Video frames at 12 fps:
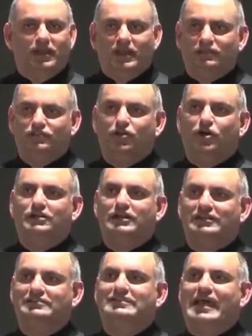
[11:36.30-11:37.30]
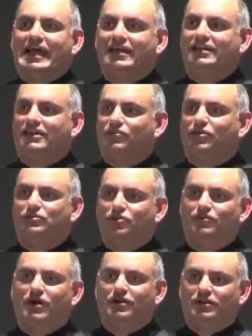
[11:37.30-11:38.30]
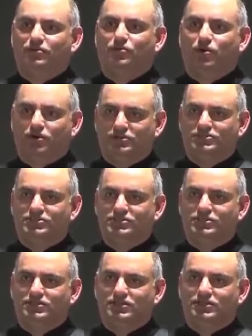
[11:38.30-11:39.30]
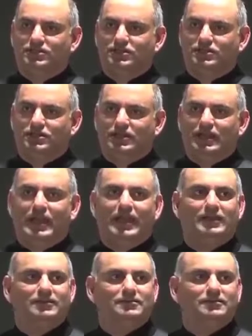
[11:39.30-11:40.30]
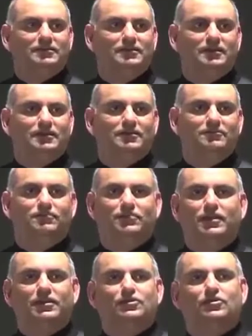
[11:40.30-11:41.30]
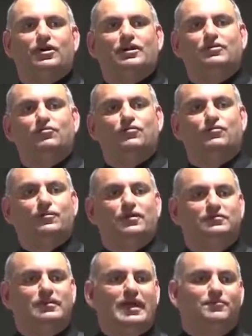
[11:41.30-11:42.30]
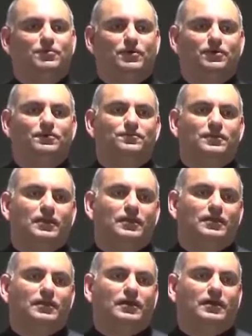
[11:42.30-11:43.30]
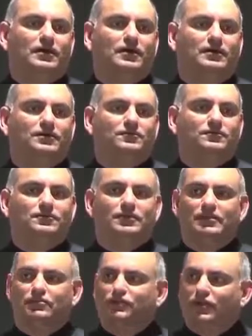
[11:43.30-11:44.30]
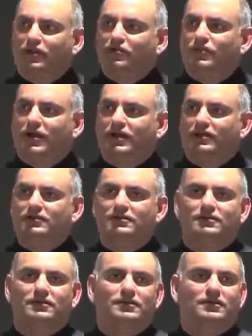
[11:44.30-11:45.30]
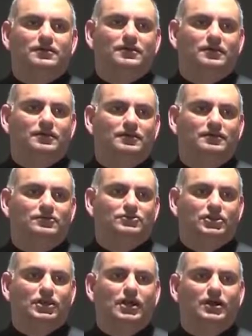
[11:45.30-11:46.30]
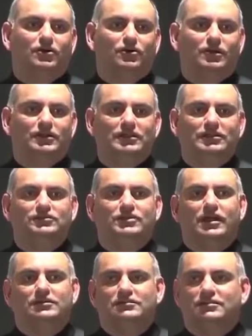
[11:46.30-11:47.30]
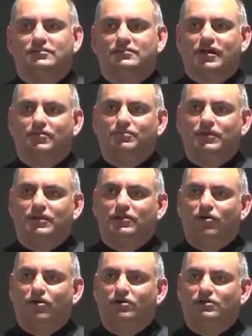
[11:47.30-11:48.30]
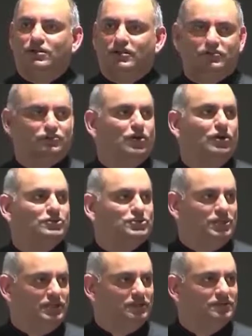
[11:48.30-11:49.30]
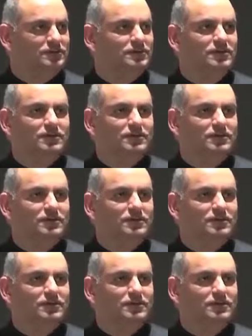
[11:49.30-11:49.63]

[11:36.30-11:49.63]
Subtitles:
It's not exactly what your market wants. And, I'll give you an example. There's a friend of mine in Chicago, and he started this company called Install Shield.